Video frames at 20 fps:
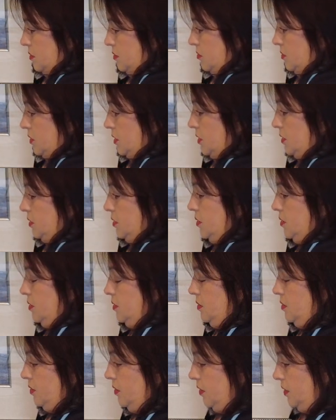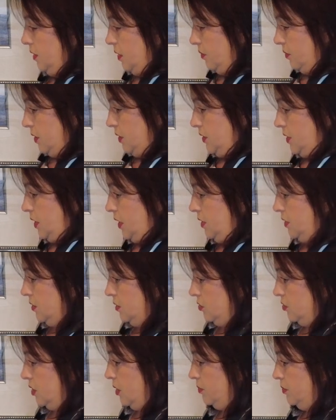I want to tighten the
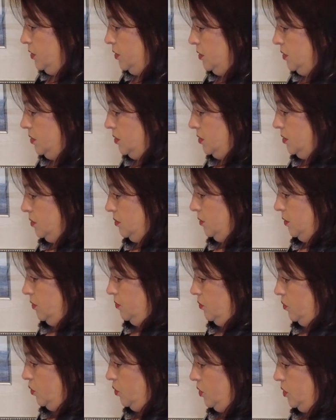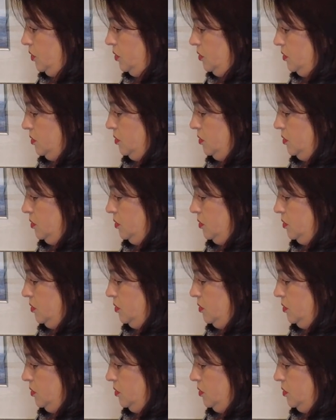straps just a little bit more.